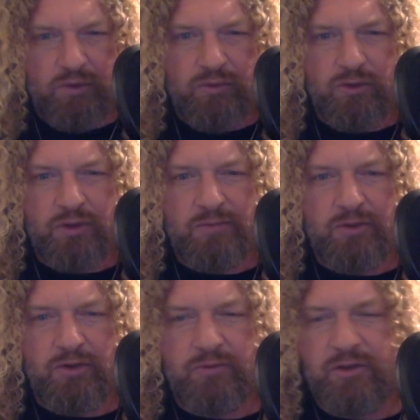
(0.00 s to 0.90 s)
Hook a,
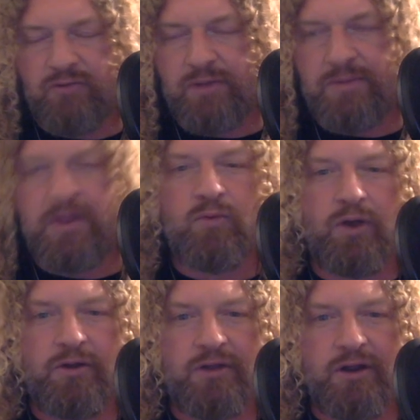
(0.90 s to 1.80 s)
hook a brother up. While
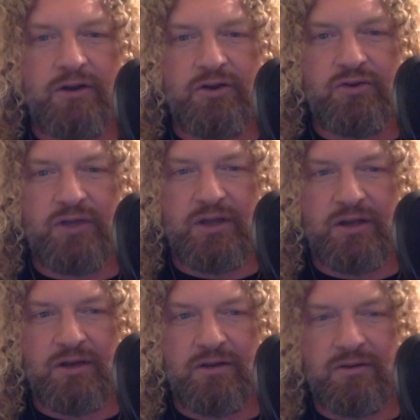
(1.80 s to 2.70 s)
you're there, you
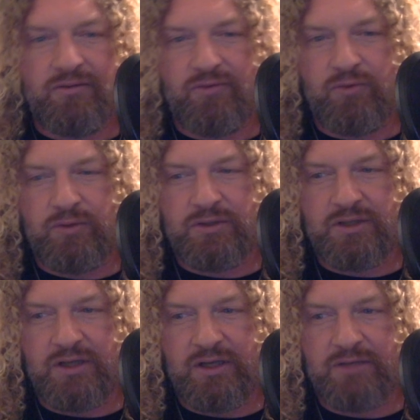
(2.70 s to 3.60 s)
can, of course,
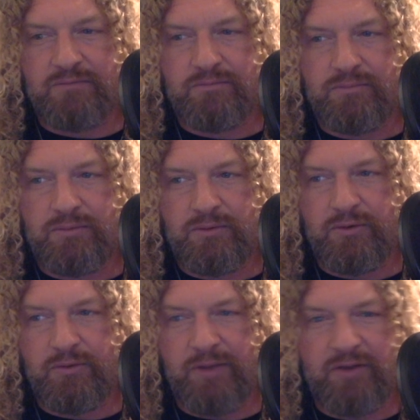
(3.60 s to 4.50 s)
uh, go
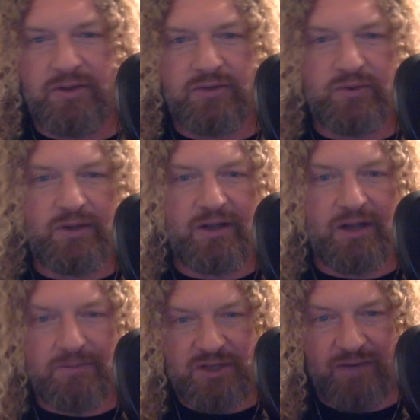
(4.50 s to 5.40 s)
to michael kingswood dot
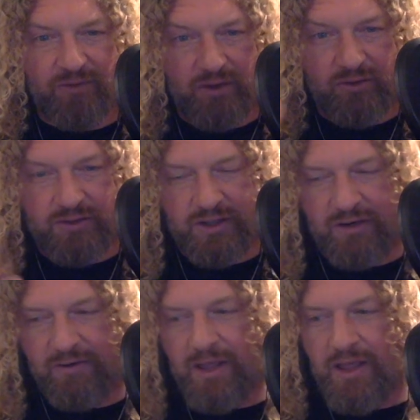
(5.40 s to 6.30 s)
com, sign up for the
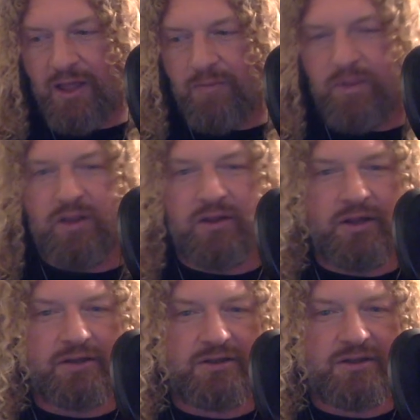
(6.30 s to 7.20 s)
newsletter, mailing
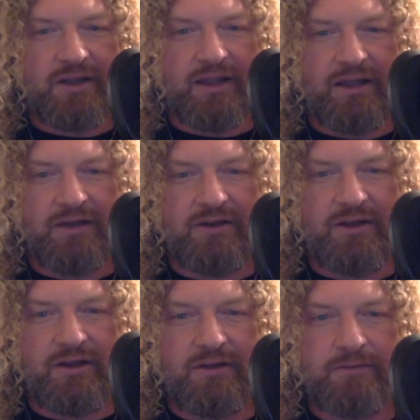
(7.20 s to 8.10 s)
list, and
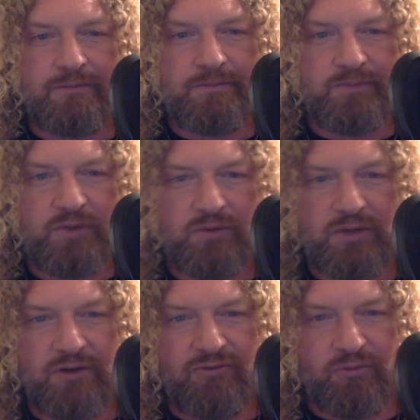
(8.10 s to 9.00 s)
uh, you know,
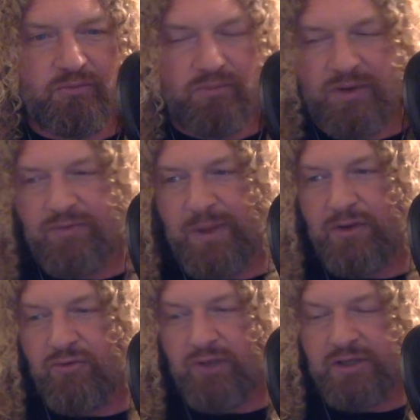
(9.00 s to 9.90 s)
hear from me about
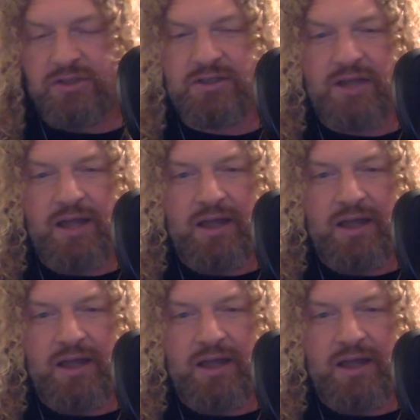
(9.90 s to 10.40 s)
new releases.